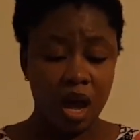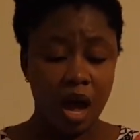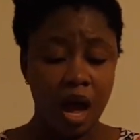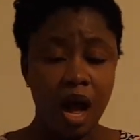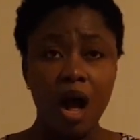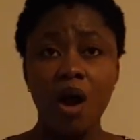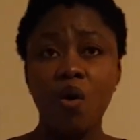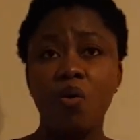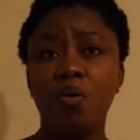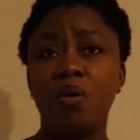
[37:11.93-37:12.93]

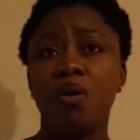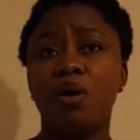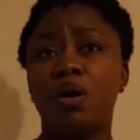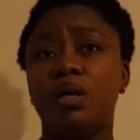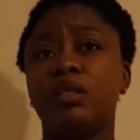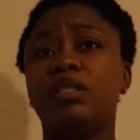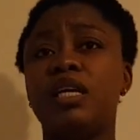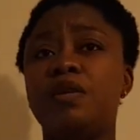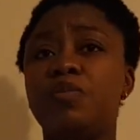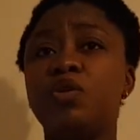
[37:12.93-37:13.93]
how does the
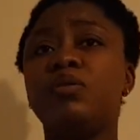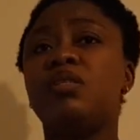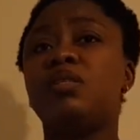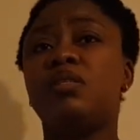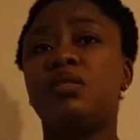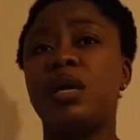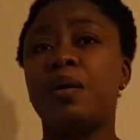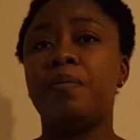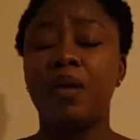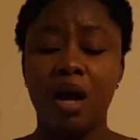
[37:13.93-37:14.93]
immune
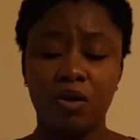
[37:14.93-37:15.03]
system